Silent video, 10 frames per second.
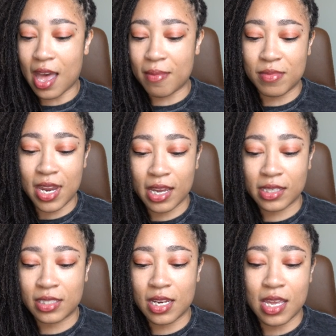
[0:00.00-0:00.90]

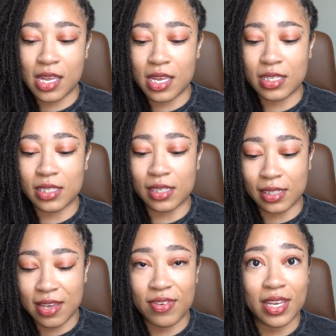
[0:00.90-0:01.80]
Next is
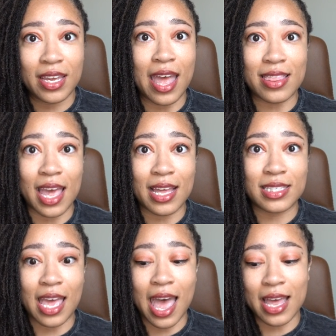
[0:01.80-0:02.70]
living, and
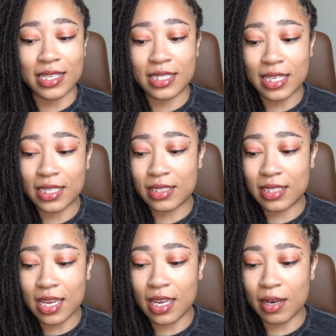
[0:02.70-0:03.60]
that's at
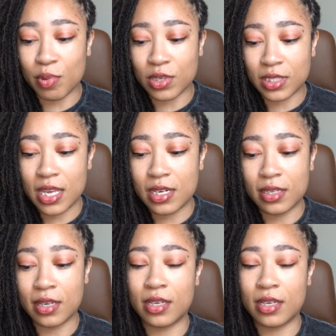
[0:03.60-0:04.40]
16%.